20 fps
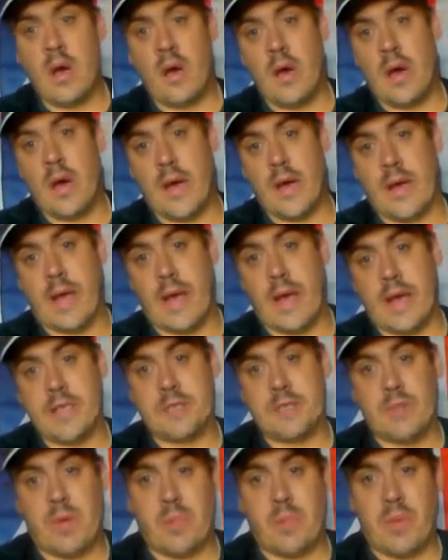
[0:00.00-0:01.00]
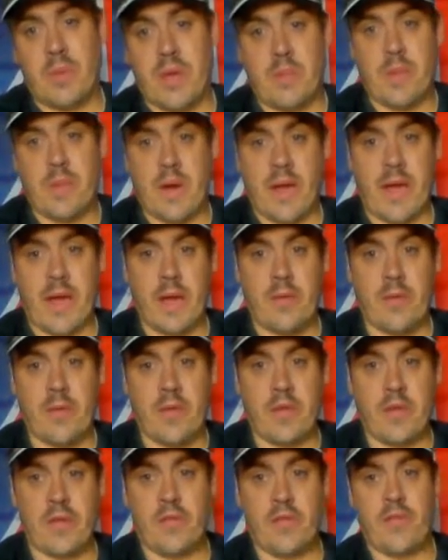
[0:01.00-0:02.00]
Hi guys, Rick Pete back here with
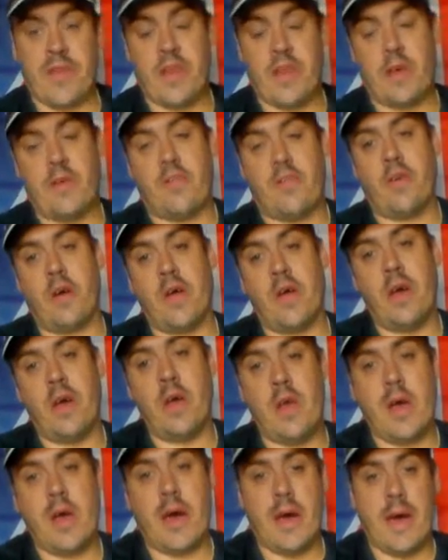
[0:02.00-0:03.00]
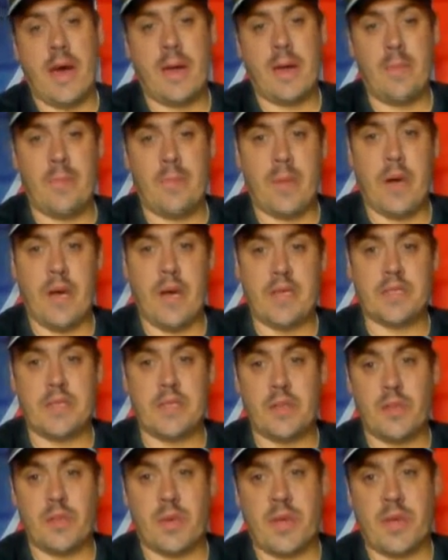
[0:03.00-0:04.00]
another video for you. It's
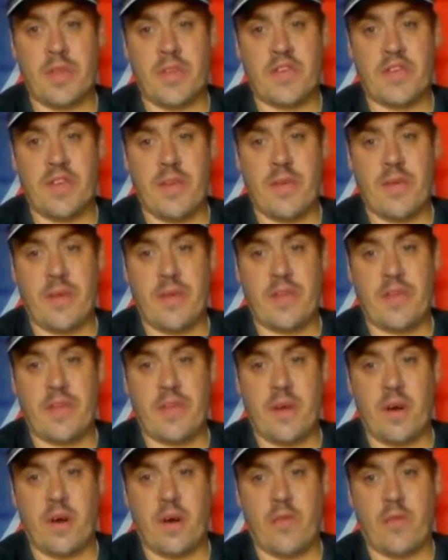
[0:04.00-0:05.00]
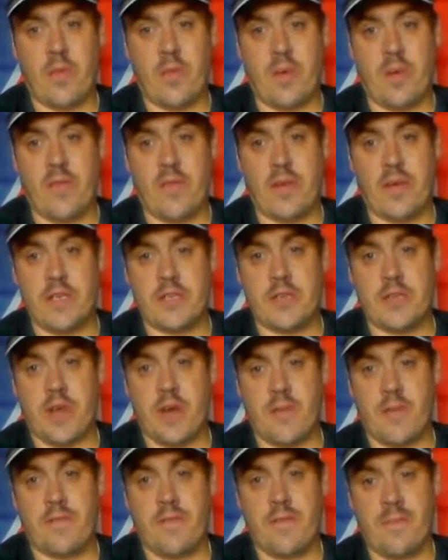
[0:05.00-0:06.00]
another one in the series of a brief history
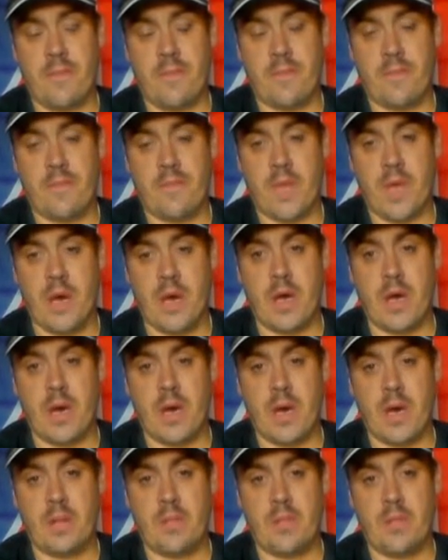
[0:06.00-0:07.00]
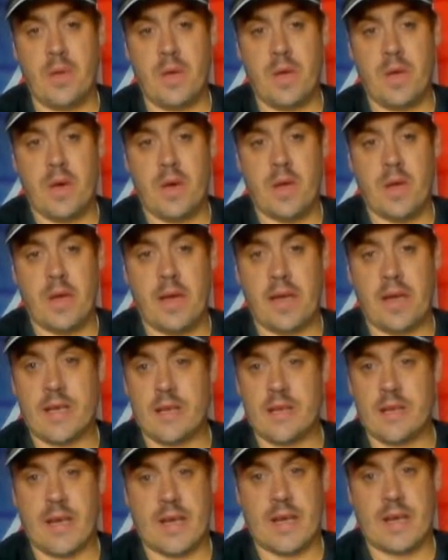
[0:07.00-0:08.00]
of. Like
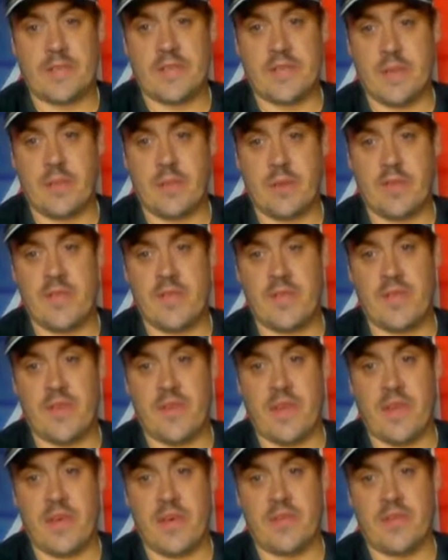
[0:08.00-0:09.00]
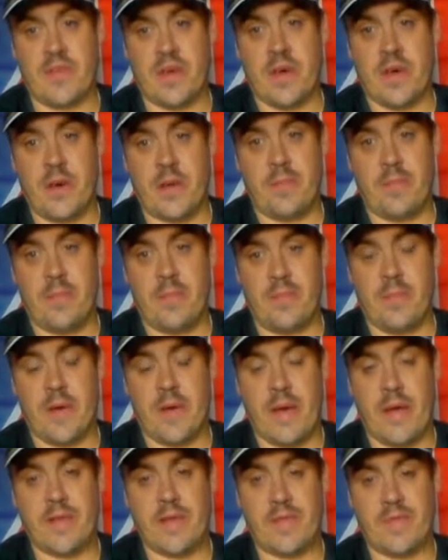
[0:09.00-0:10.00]
I've said in previous videos,
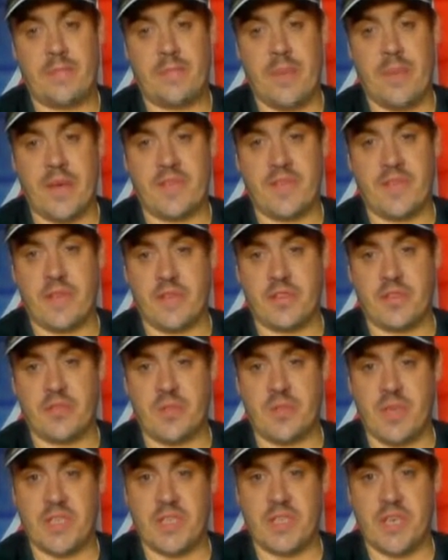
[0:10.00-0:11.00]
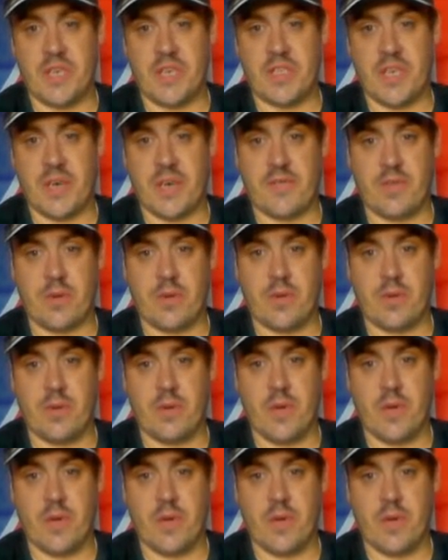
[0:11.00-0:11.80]
it's basically just research that I've done